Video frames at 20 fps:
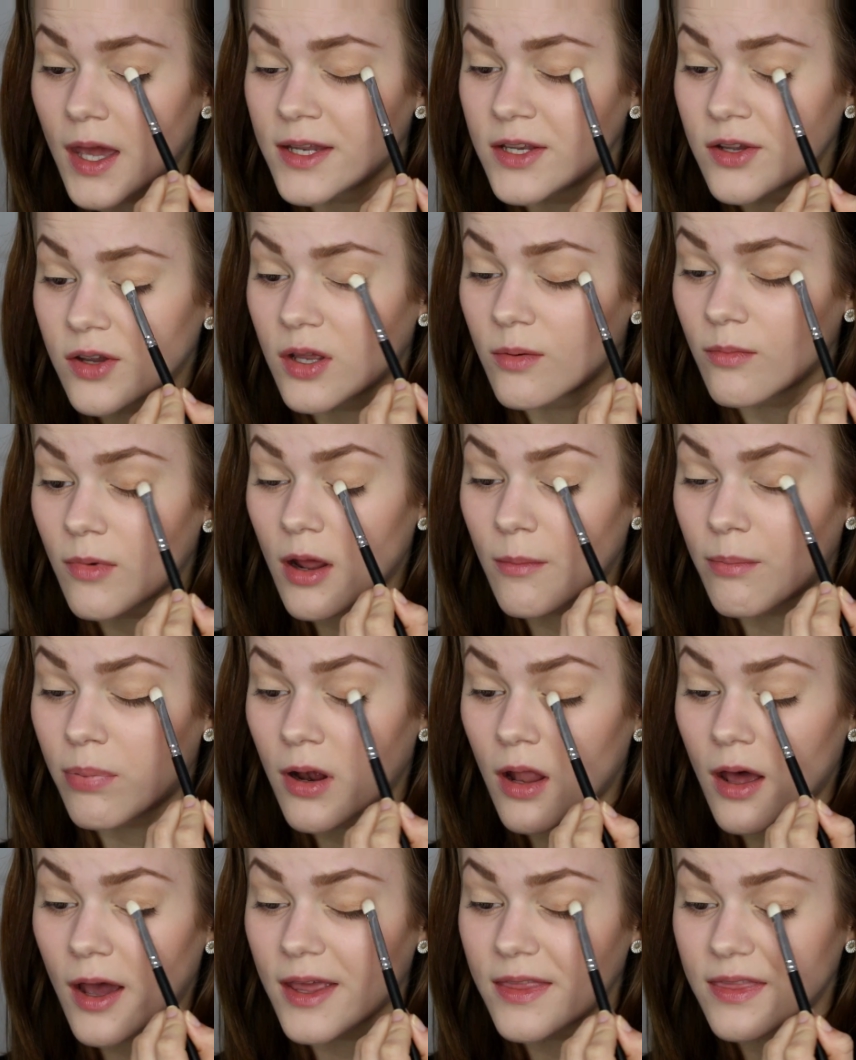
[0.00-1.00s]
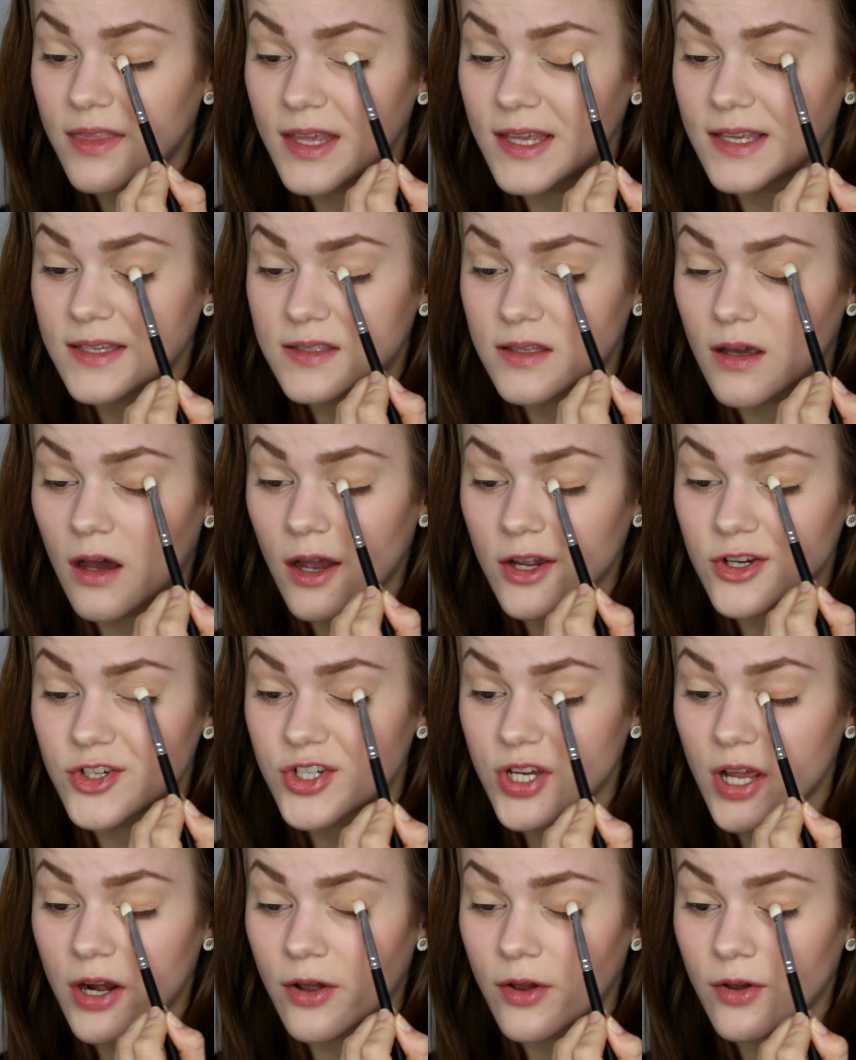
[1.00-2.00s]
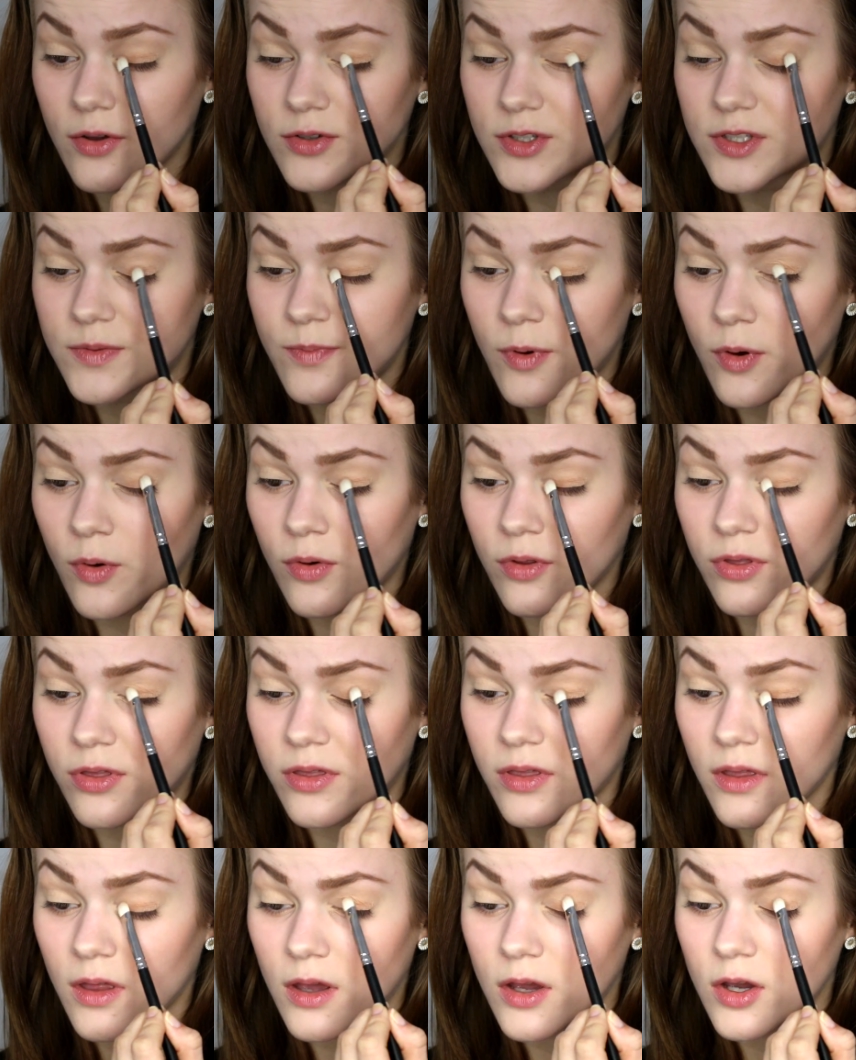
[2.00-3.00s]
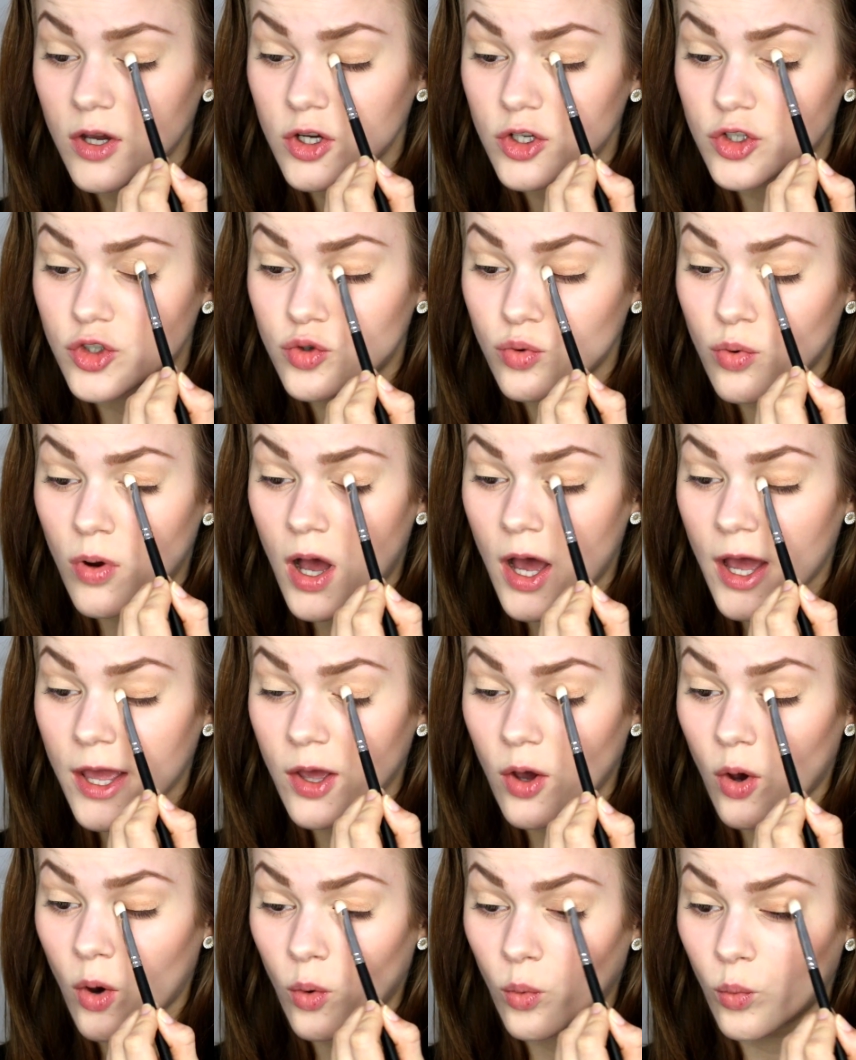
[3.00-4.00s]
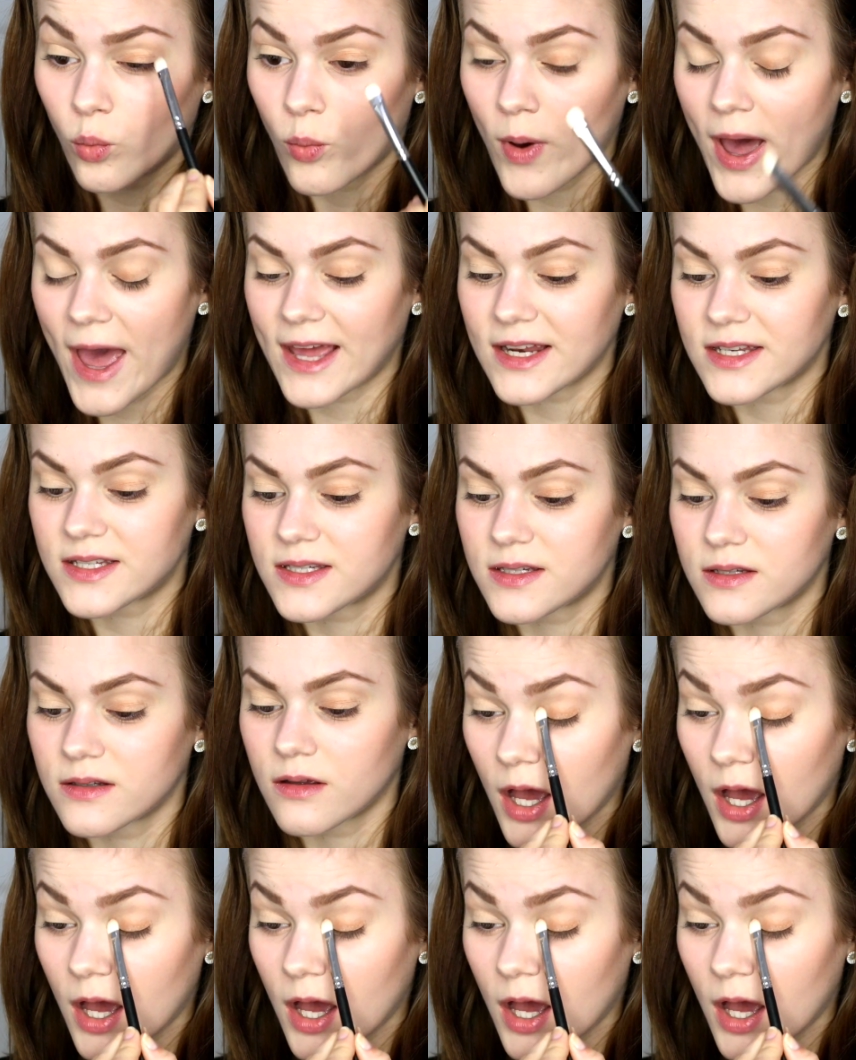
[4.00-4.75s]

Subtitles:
And you can apply these eyeshadows both dry or wet.